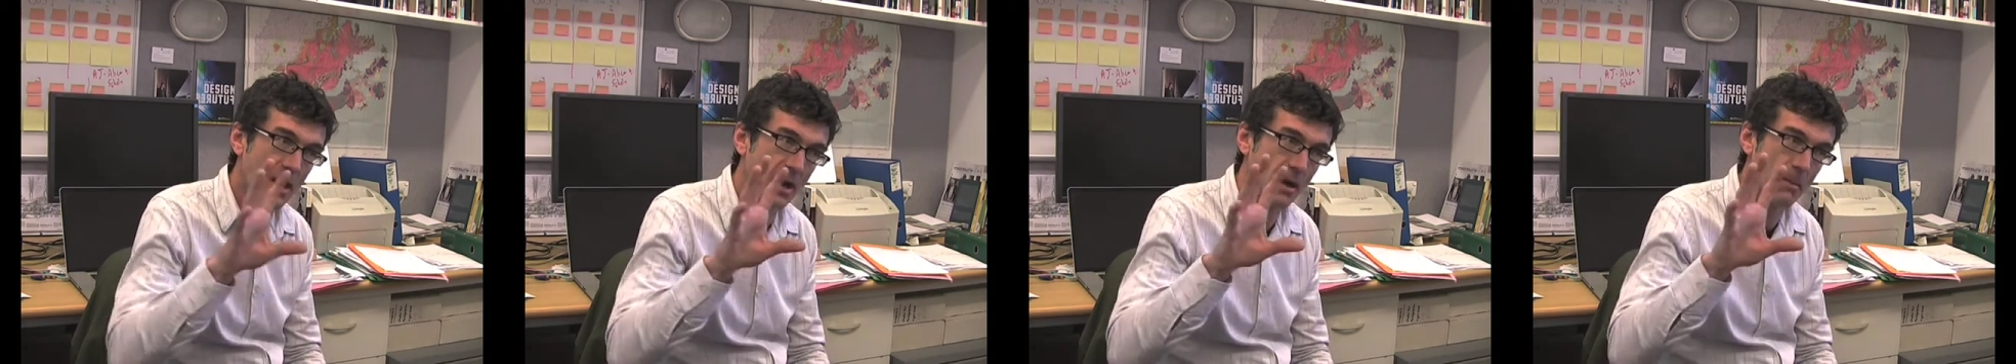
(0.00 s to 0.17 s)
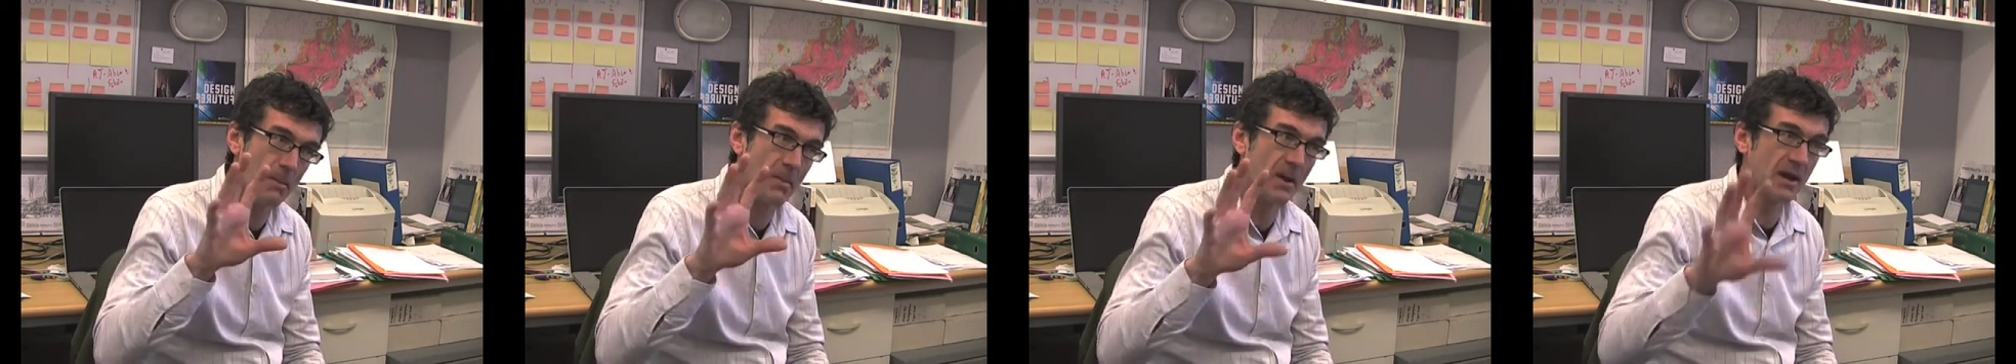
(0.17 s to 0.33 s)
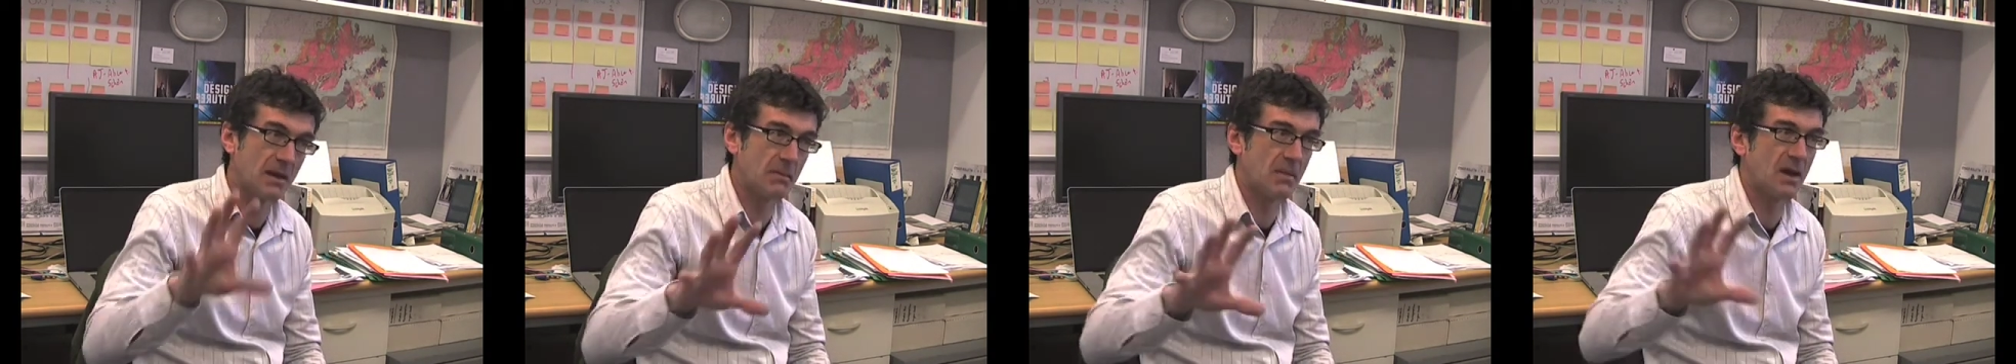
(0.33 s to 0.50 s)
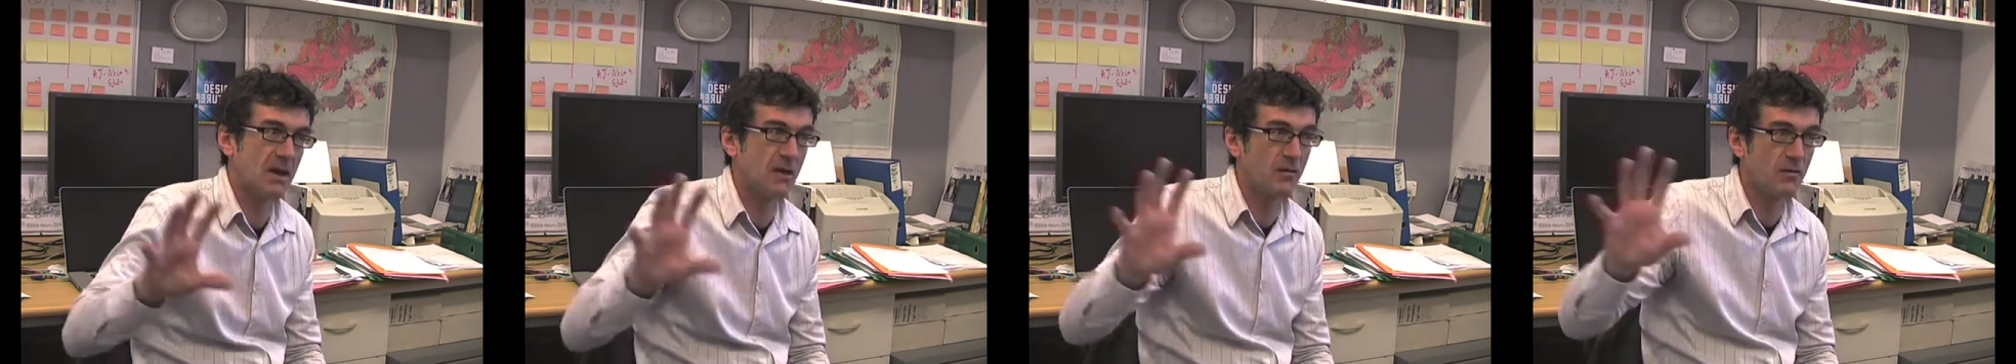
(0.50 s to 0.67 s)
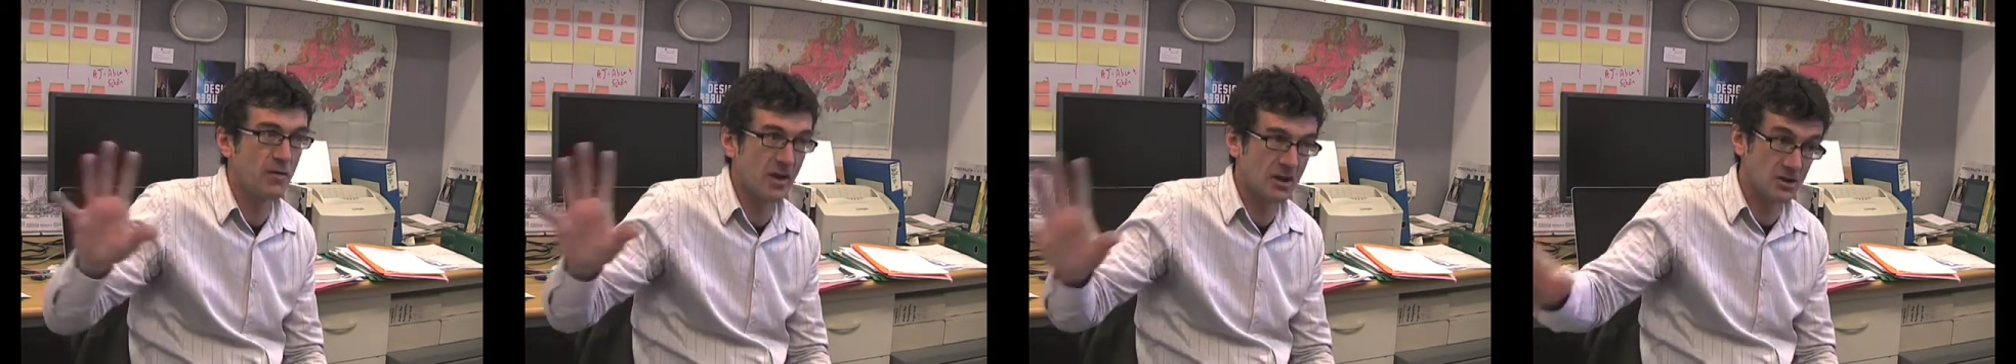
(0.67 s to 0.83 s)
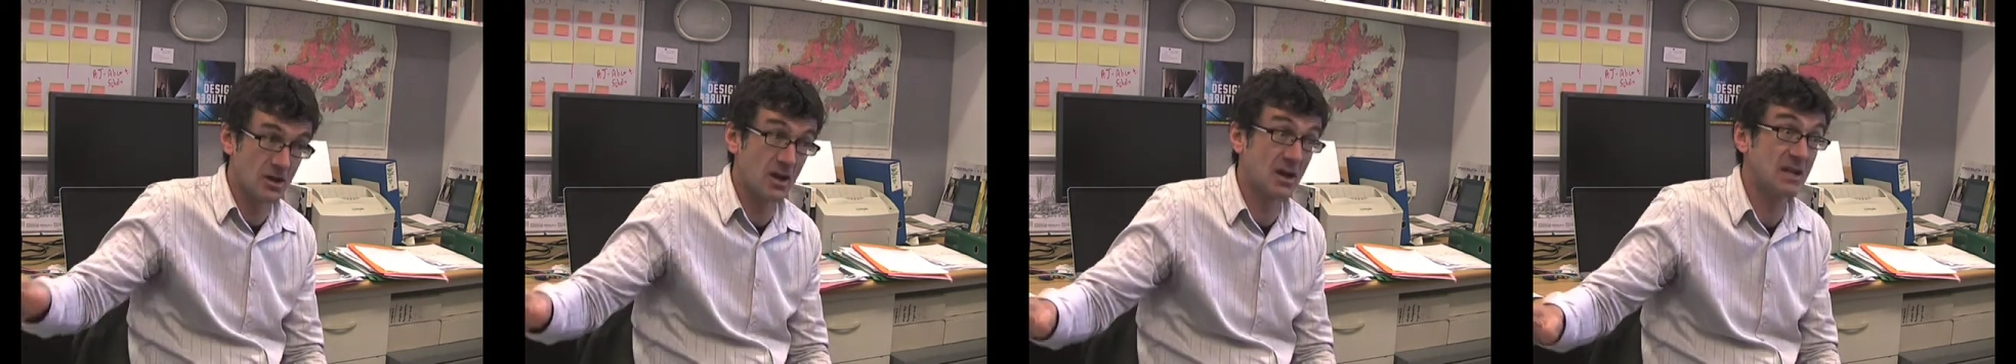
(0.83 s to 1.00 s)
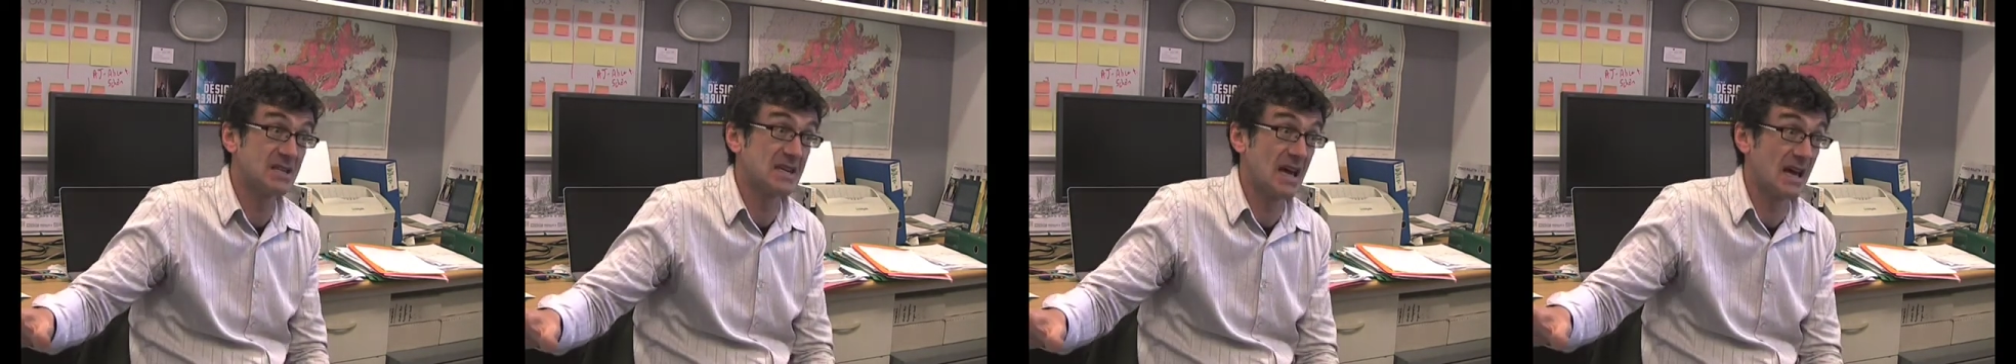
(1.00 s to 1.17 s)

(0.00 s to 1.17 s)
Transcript: a big manufacturer like